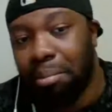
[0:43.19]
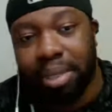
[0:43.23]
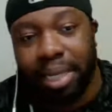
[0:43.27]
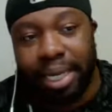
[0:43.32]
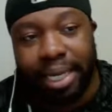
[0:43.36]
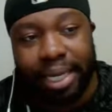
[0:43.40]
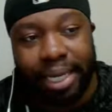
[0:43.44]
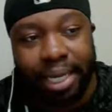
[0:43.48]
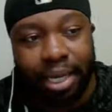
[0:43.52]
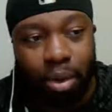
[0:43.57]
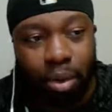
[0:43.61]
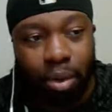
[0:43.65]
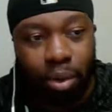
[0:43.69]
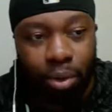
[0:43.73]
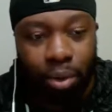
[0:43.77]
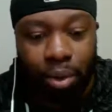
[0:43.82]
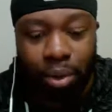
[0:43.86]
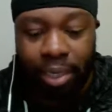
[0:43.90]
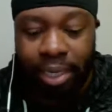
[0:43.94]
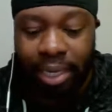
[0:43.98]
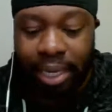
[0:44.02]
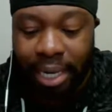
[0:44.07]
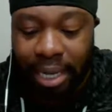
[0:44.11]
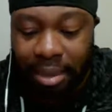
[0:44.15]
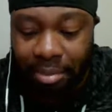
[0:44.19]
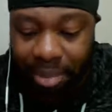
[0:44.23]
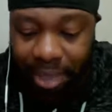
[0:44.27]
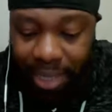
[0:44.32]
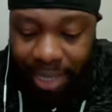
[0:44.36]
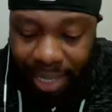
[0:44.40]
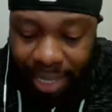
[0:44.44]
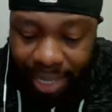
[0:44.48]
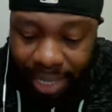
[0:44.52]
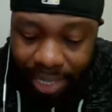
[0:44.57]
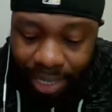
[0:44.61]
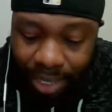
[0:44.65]
Plenty going on in the
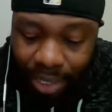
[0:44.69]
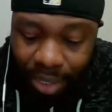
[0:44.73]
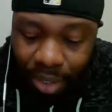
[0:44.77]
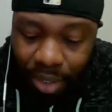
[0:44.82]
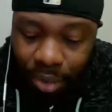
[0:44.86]
NBA.